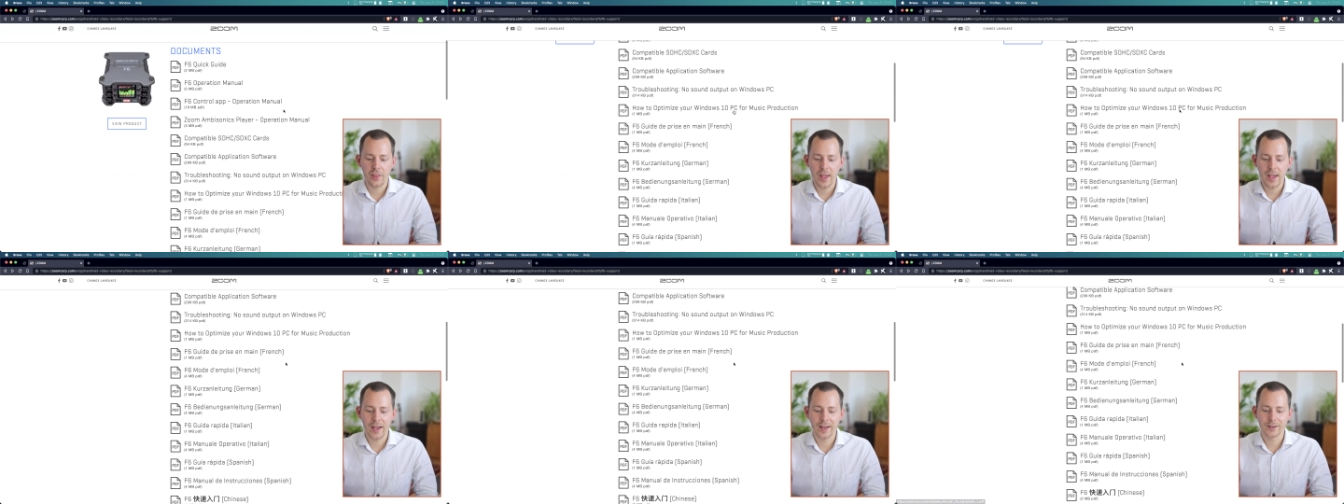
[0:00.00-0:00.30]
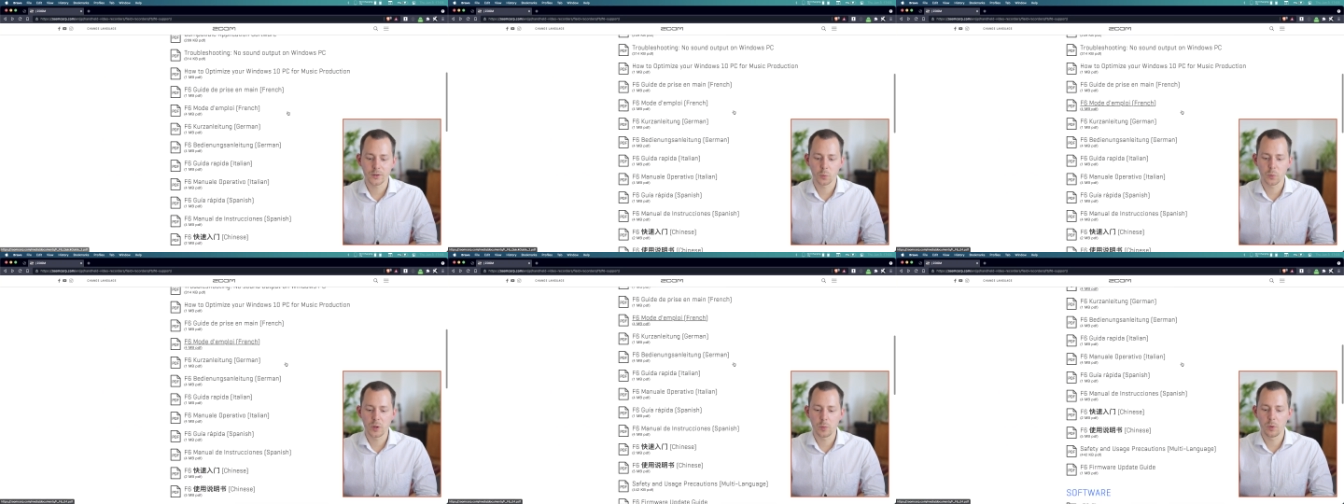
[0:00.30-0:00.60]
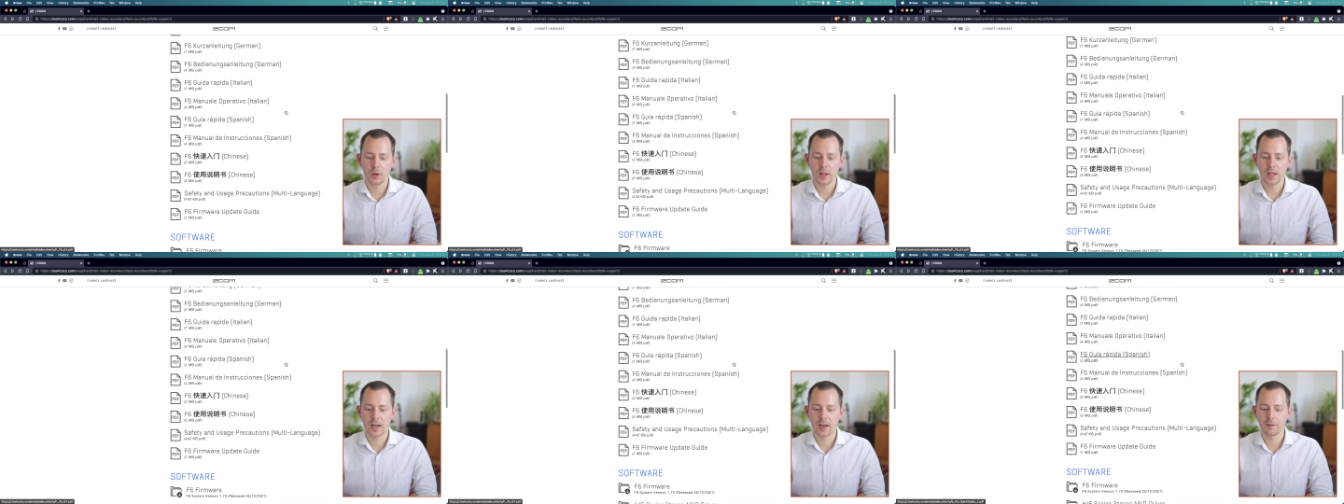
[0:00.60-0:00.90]
that, we
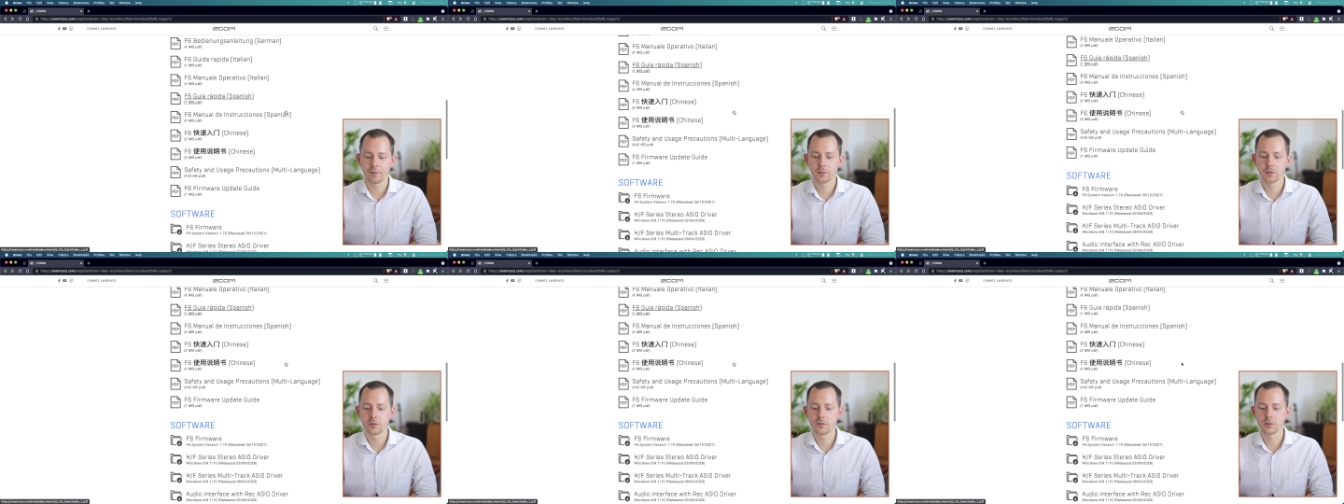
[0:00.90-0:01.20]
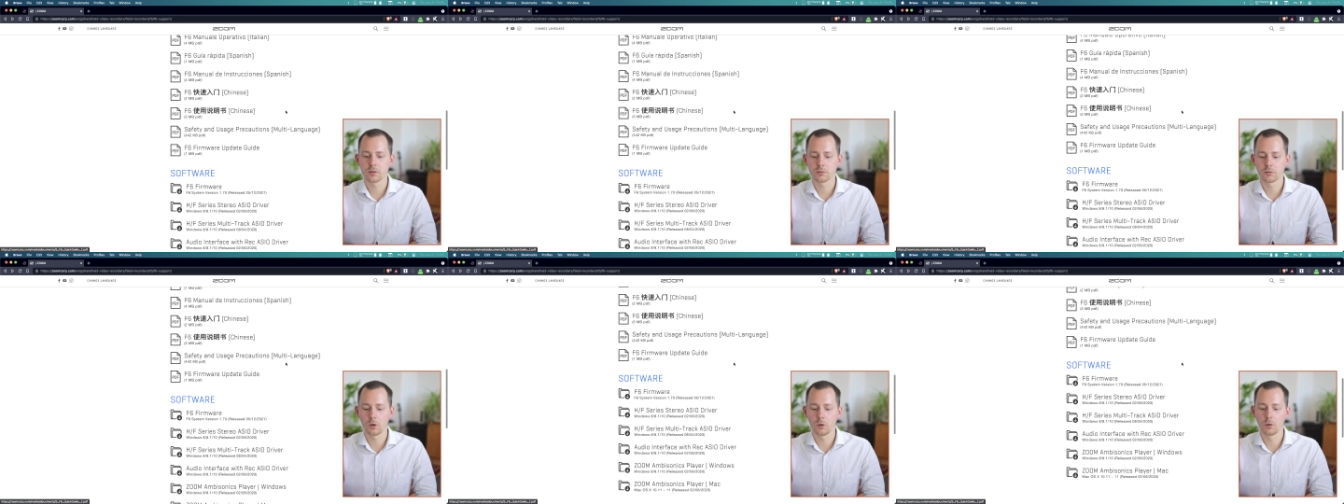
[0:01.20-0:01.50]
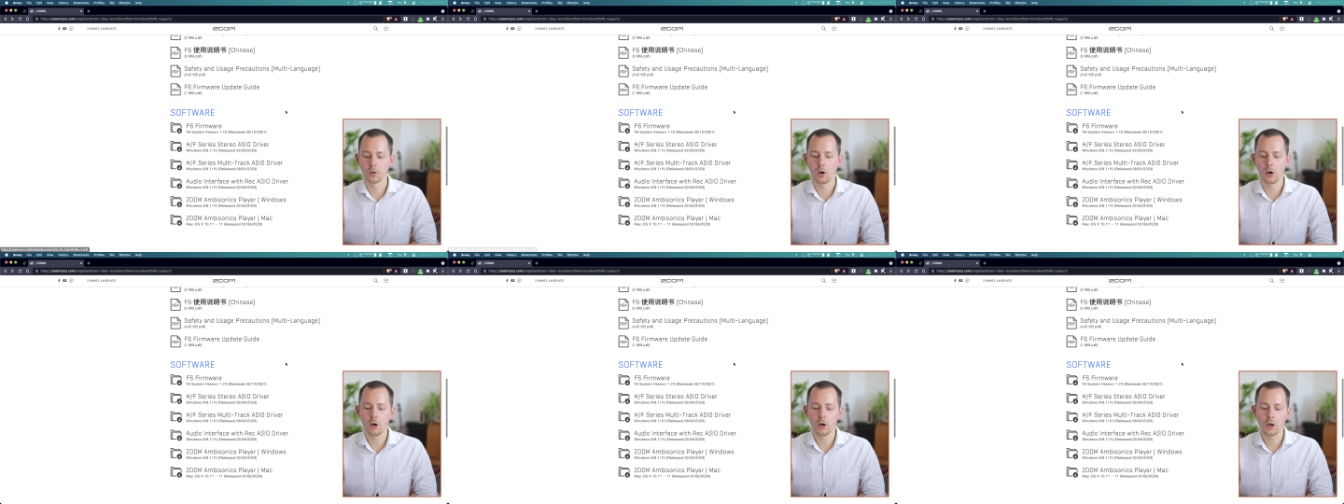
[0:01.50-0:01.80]
will have to
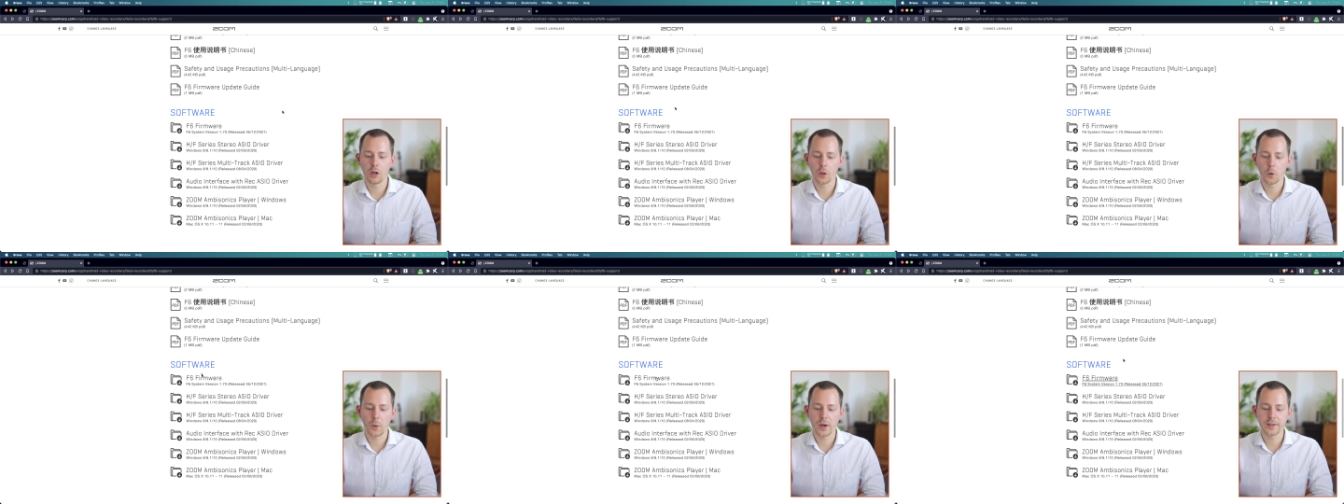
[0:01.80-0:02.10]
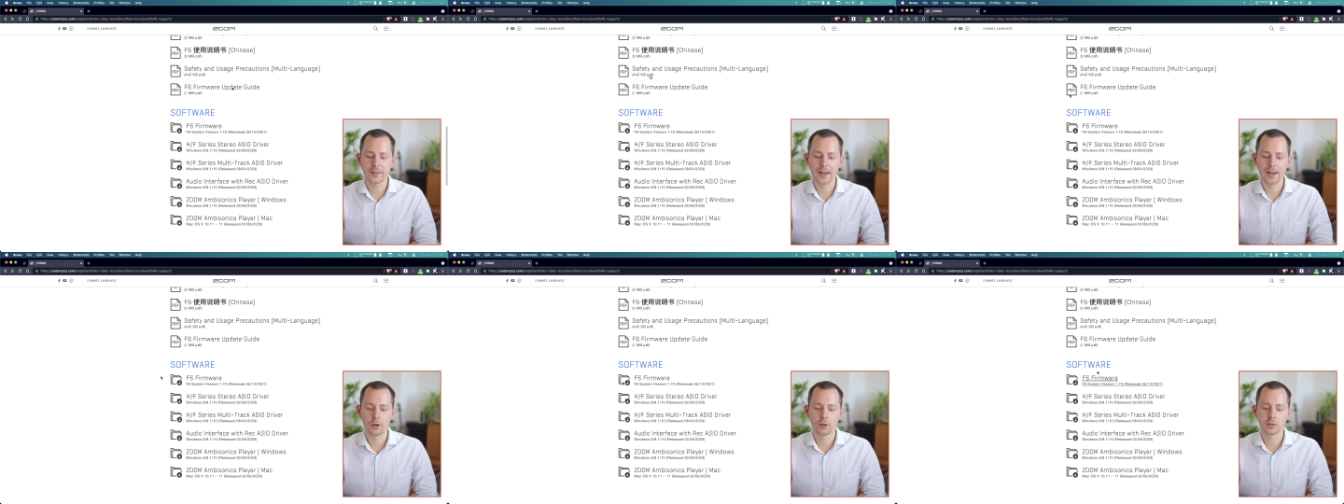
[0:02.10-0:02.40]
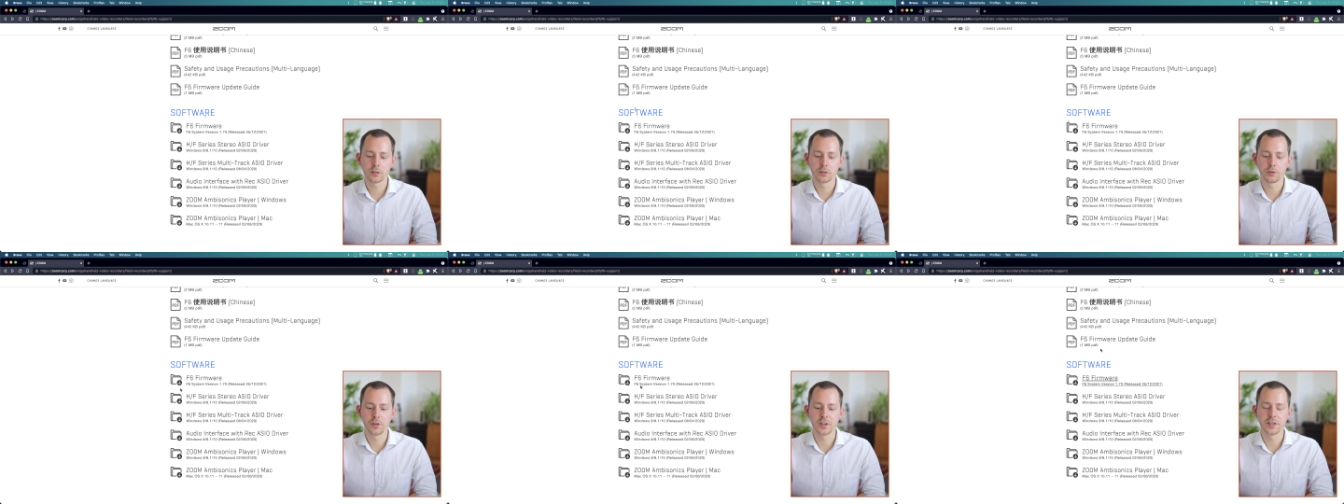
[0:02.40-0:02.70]
scroll all the way
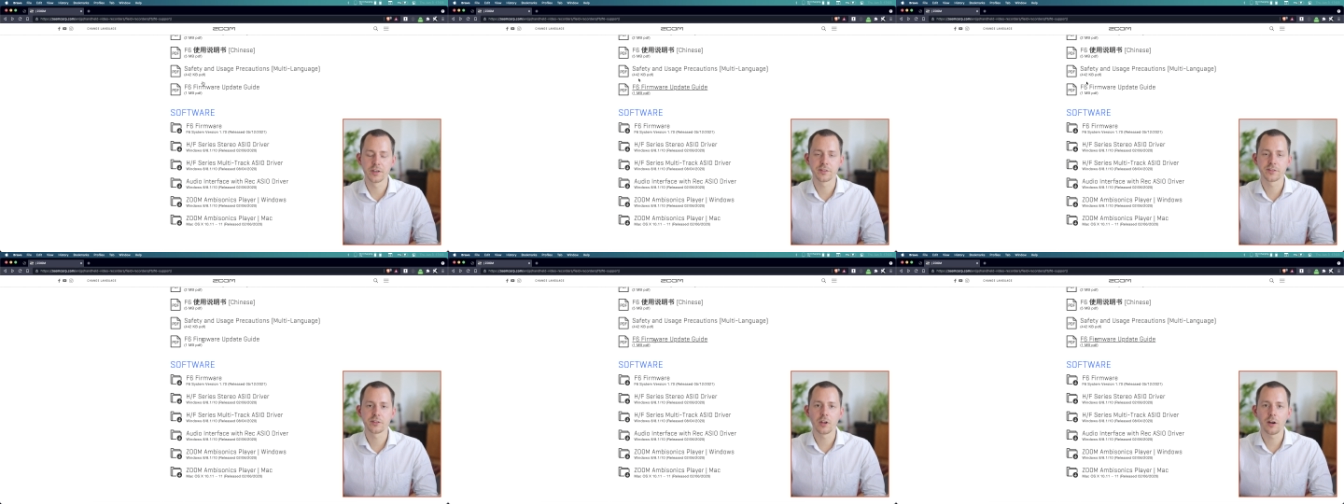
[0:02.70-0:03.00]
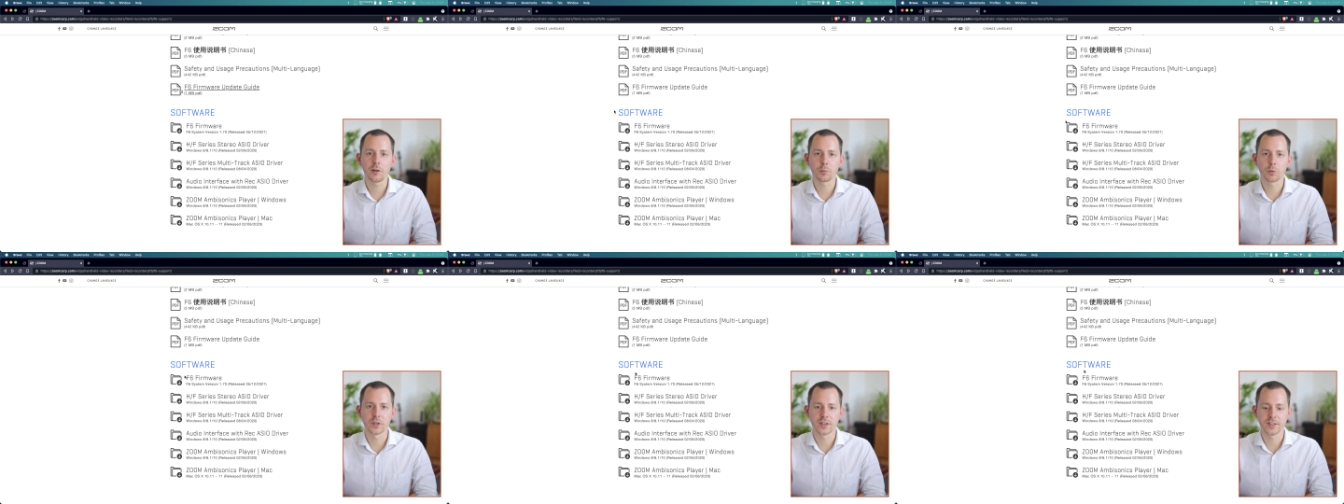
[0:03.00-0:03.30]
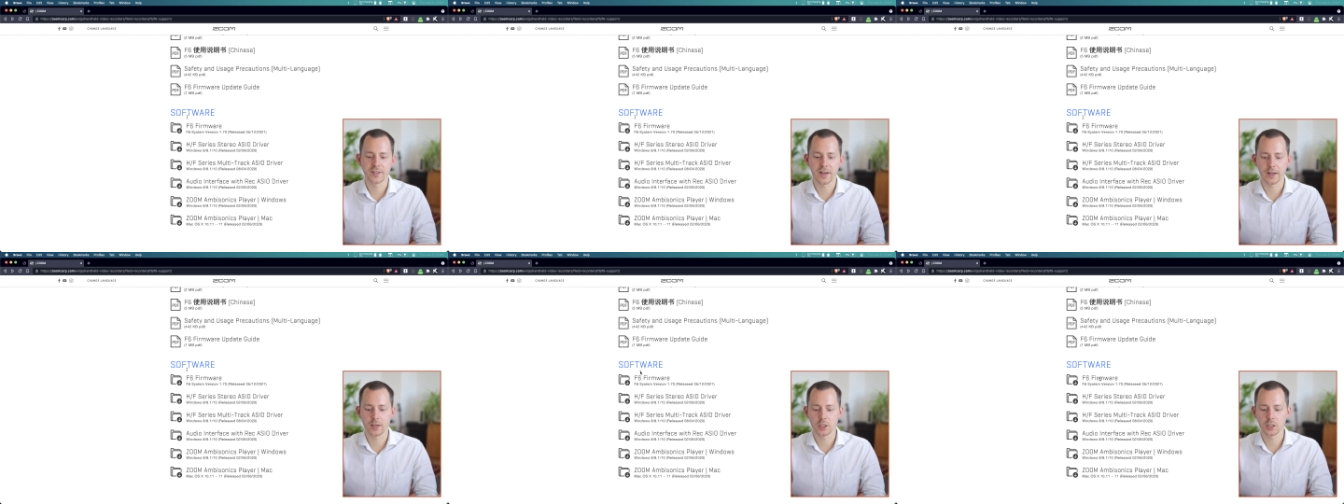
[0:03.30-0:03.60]
down to the software
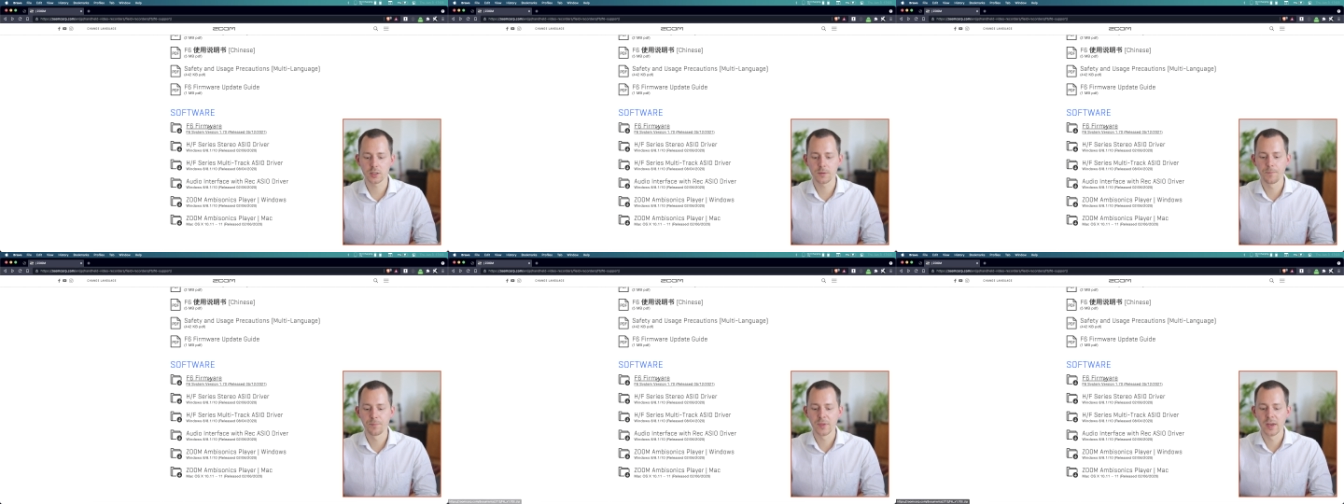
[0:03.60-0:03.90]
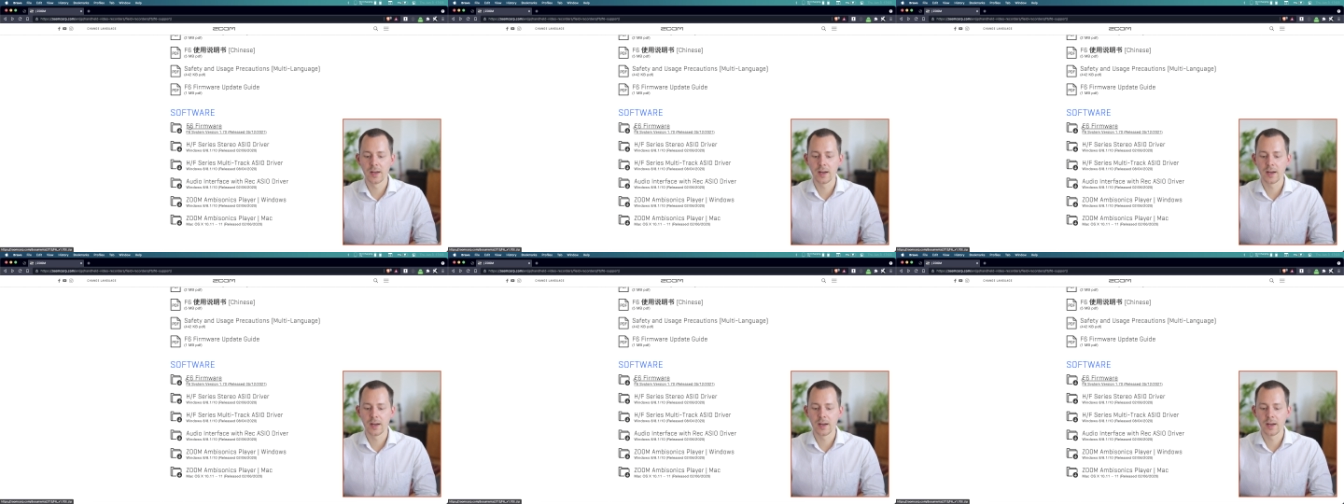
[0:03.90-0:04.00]
section